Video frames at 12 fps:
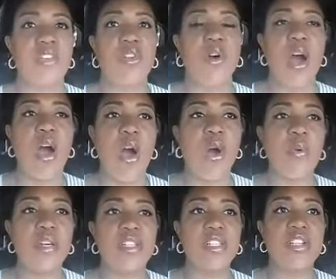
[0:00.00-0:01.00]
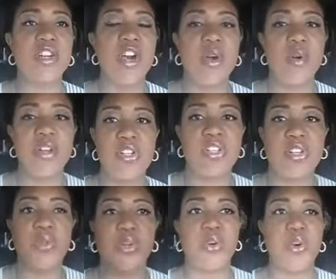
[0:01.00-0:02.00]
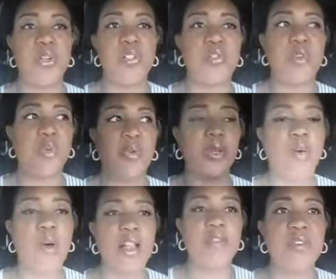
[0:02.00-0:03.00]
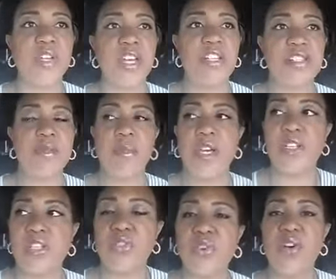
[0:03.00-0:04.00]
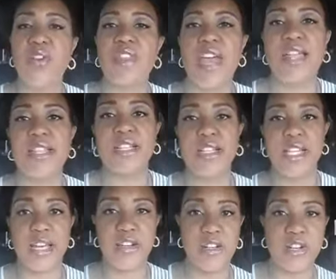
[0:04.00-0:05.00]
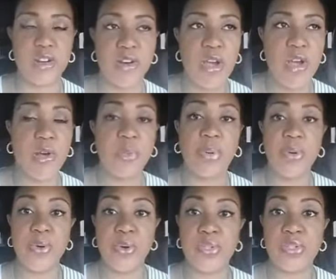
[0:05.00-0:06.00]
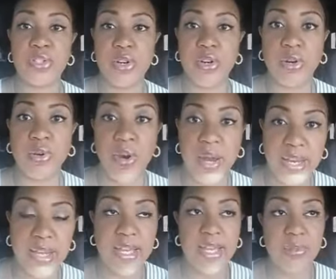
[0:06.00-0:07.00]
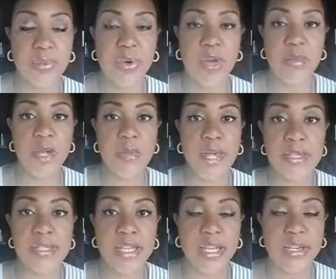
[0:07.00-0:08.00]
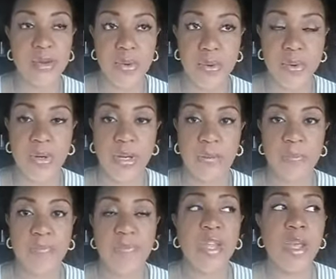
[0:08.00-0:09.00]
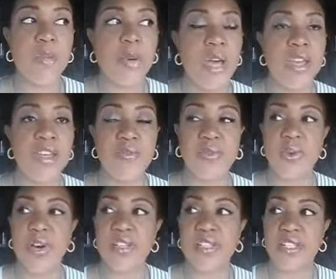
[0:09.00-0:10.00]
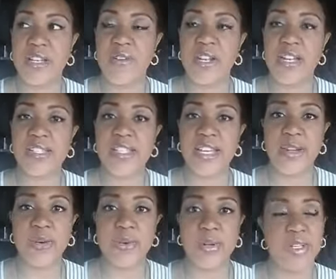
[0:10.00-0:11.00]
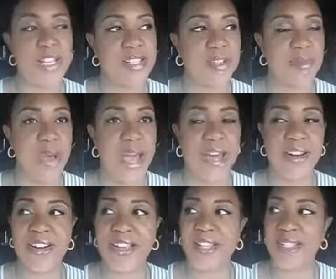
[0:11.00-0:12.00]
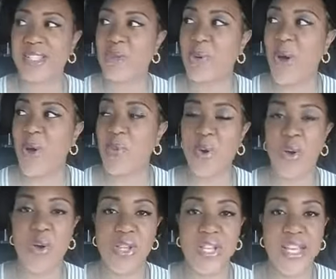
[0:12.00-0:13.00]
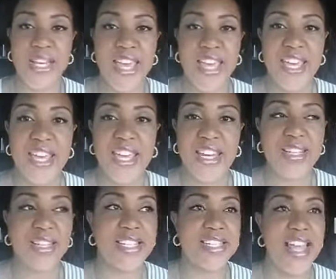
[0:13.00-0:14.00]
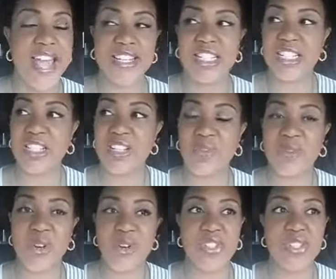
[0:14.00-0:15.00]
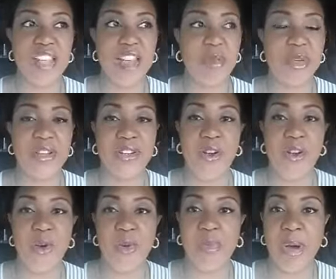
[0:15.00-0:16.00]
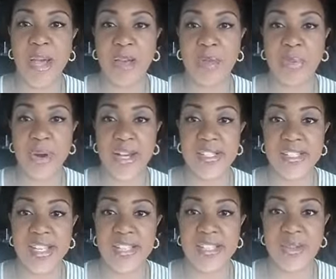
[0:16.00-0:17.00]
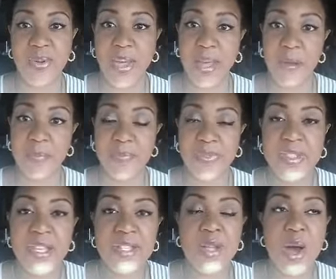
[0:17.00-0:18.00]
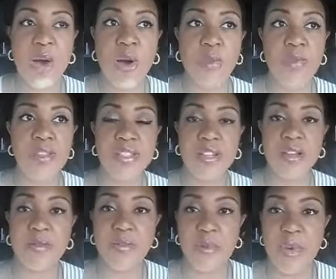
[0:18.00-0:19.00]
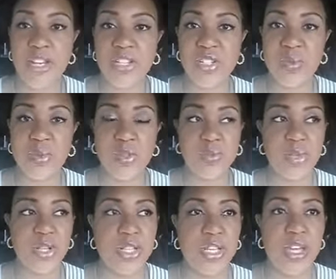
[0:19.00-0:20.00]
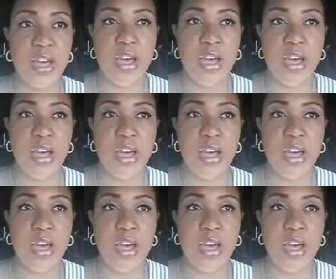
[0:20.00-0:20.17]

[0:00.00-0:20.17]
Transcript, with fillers: So I always encourage, if you're going to do a pre-qualification, make sure that the lender pulls your credit. It will come up as an inquiry. But if you are serious, the inquiry doesn't matter. It gets the ball rolling, and it is actually the first step in your home buying process, okay? So I hope this information was really